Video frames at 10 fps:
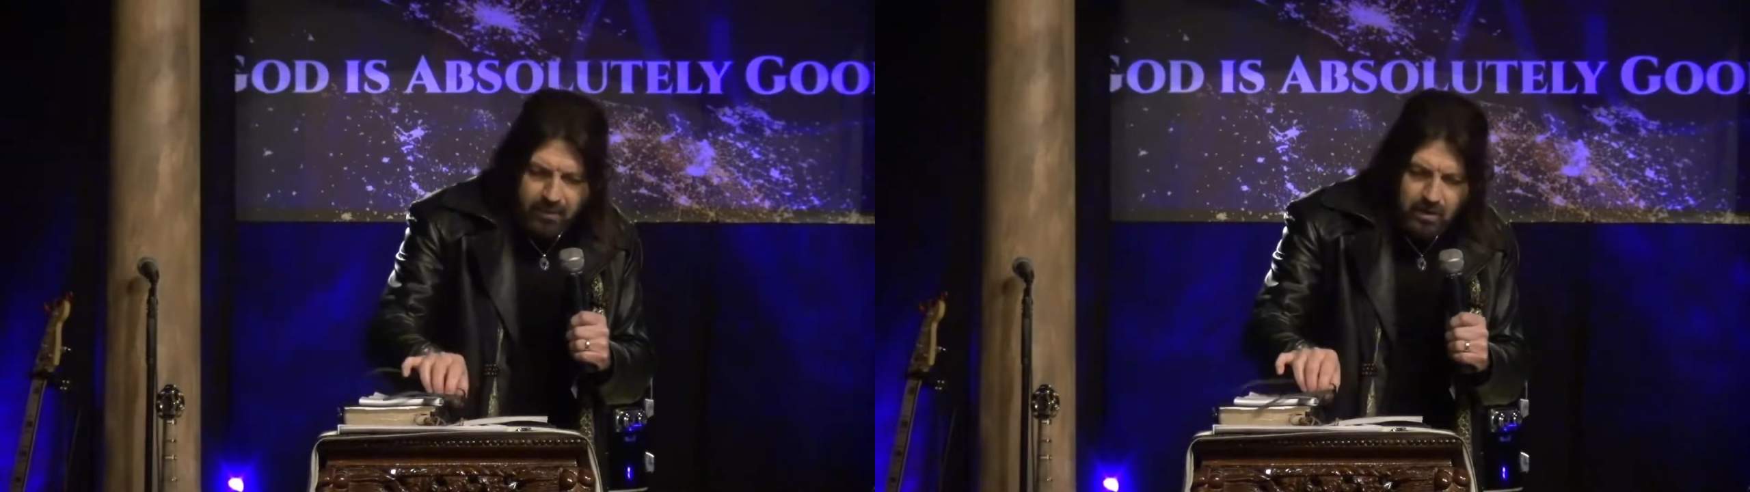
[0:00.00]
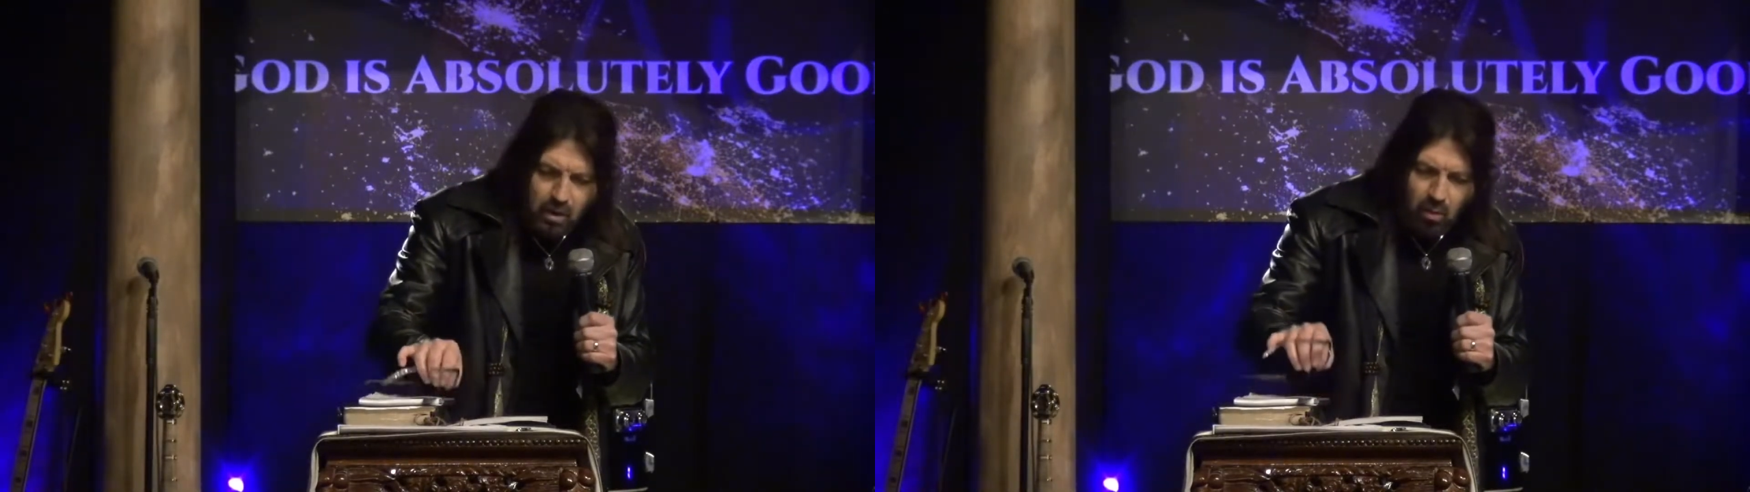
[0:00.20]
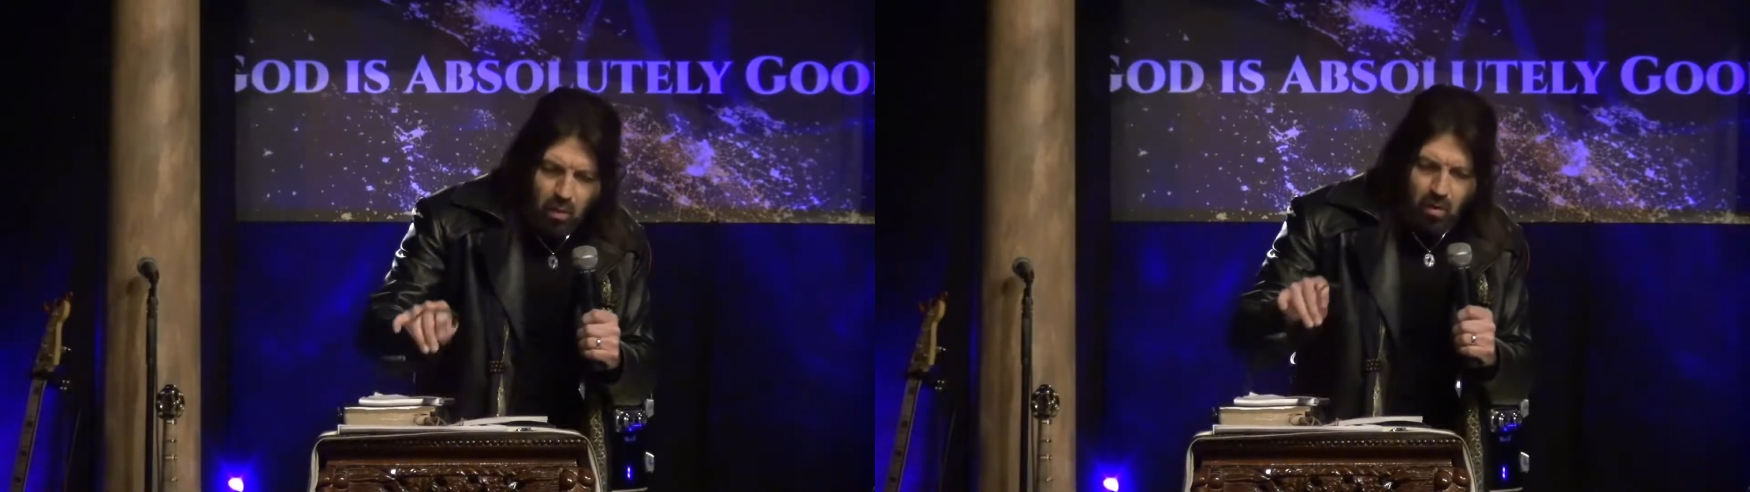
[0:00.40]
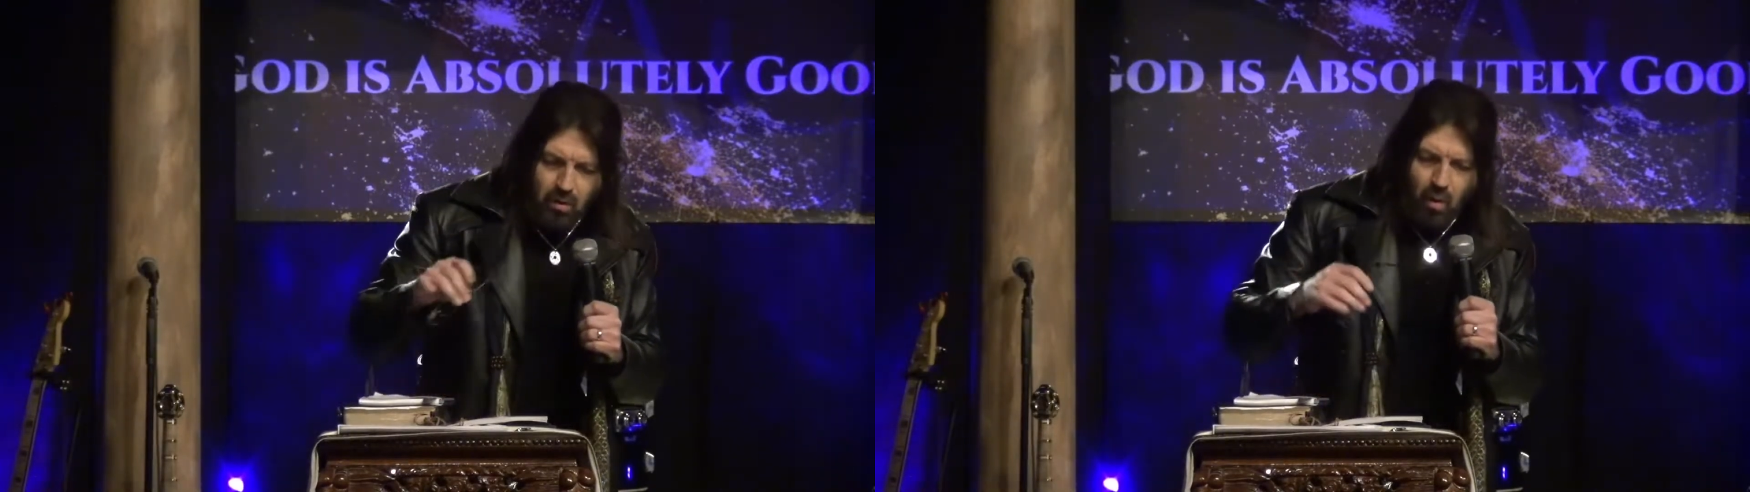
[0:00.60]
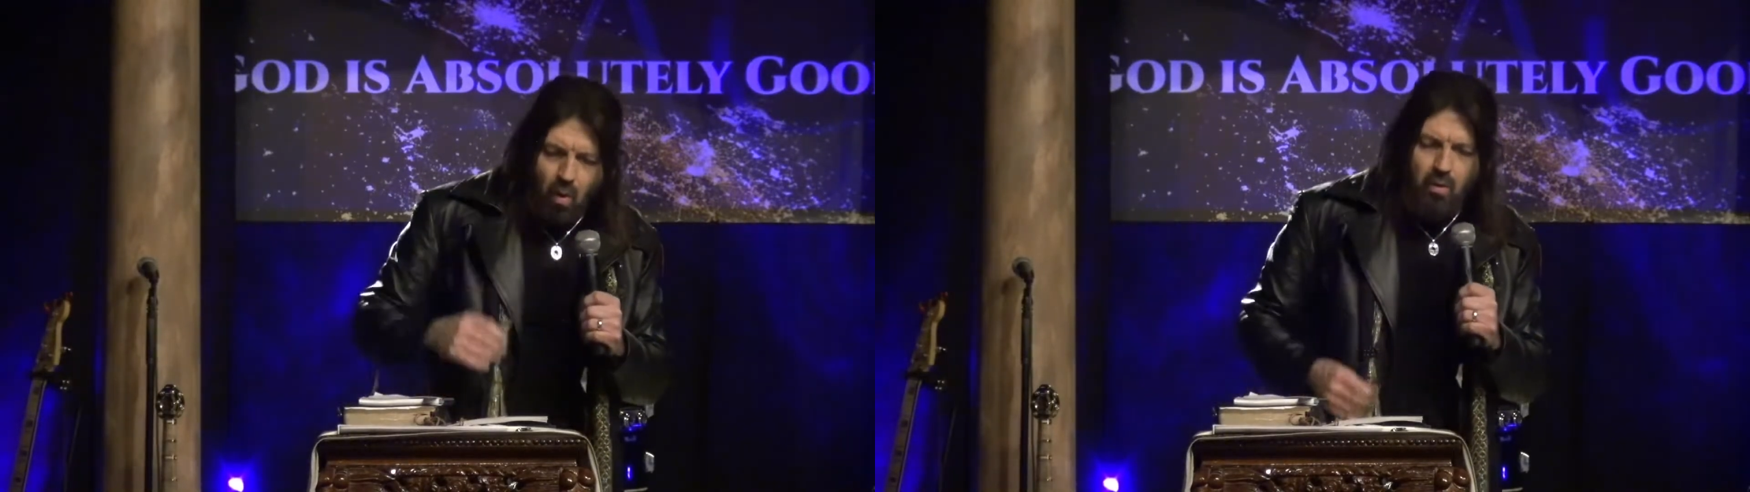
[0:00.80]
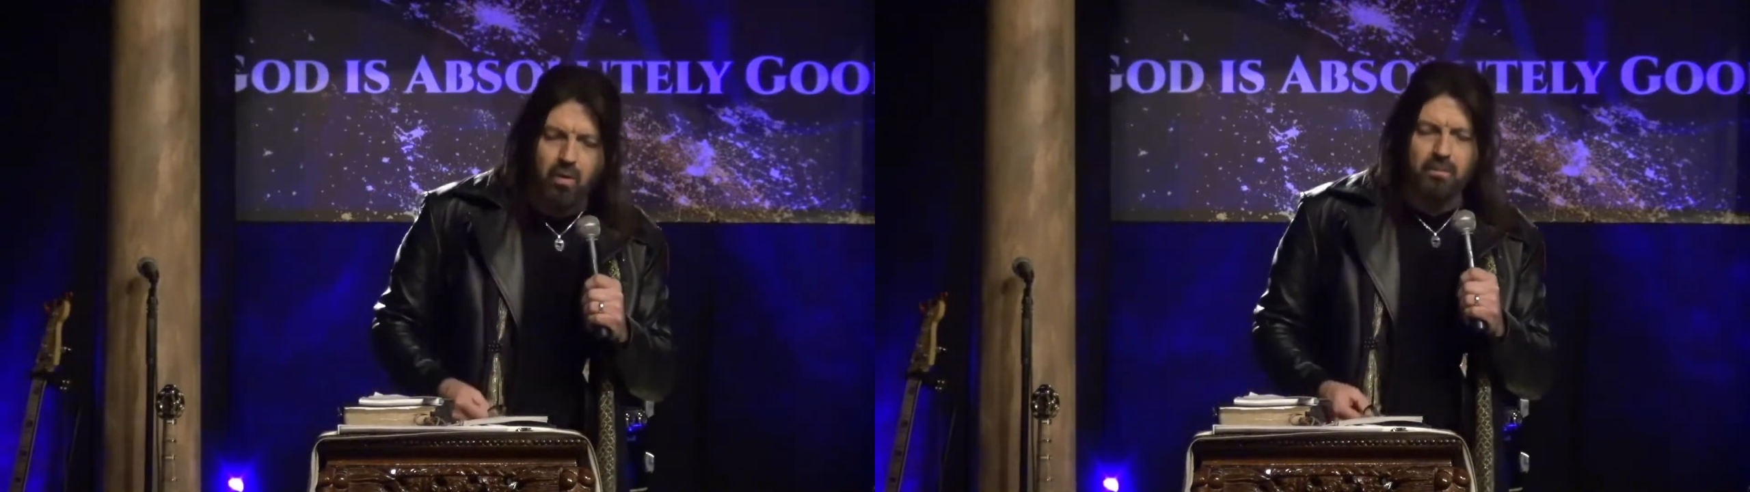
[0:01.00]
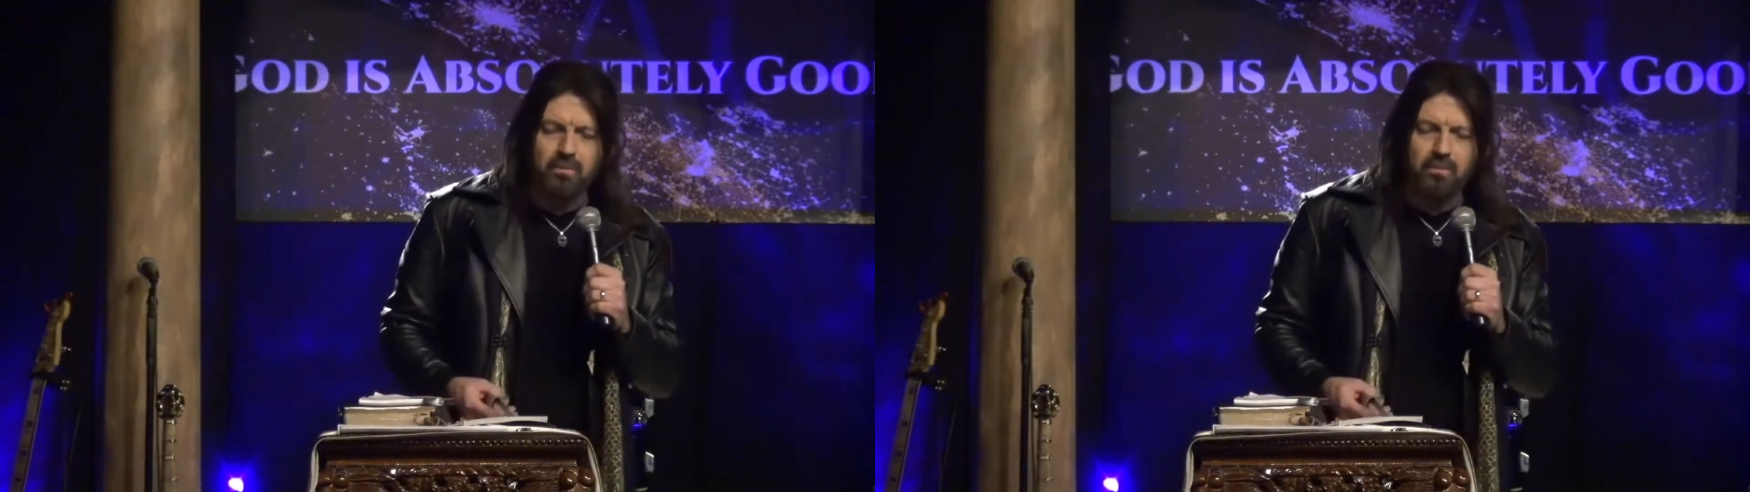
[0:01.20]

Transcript: new world order,